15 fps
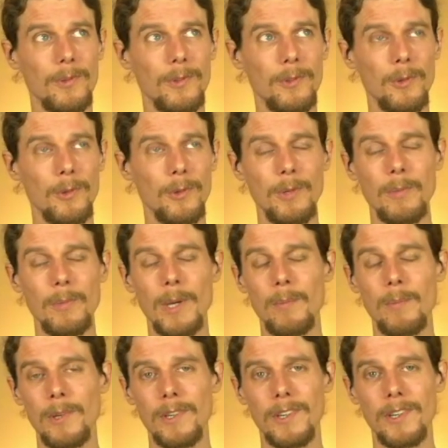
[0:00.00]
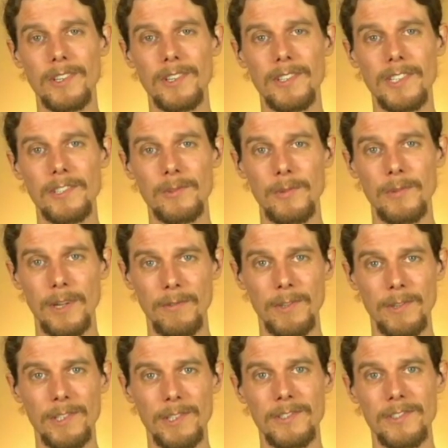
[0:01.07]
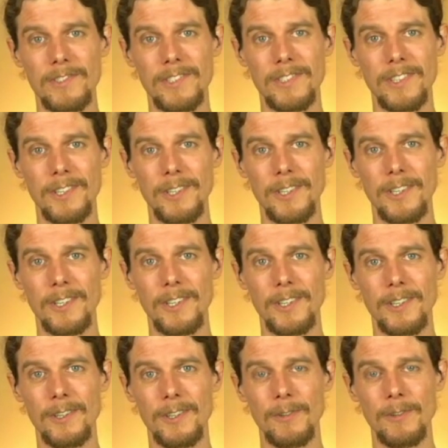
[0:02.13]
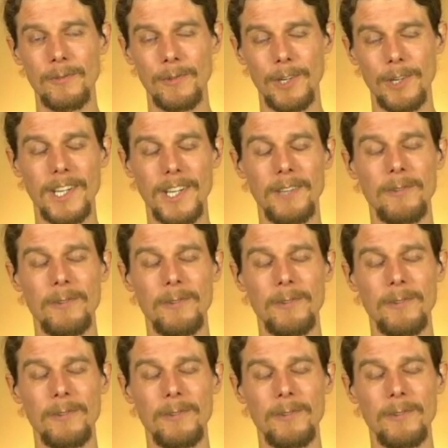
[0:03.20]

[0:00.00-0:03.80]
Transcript: remember this reverence for life.